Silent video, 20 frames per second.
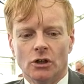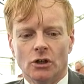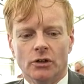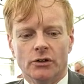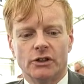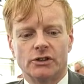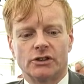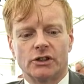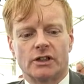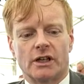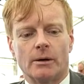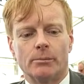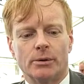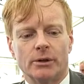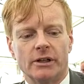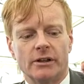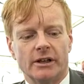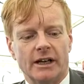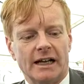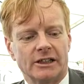there's a company
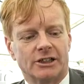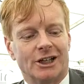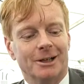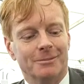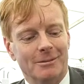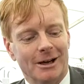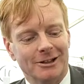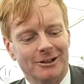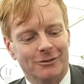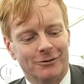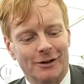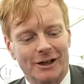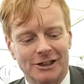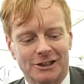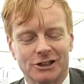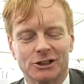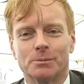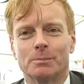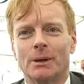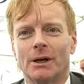that actually
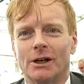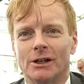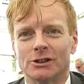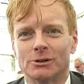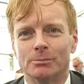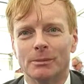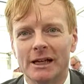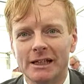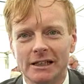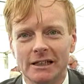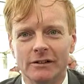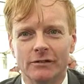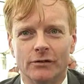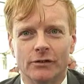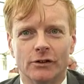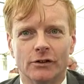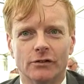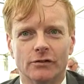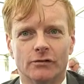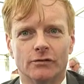manufactures parts mainly
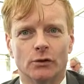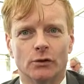for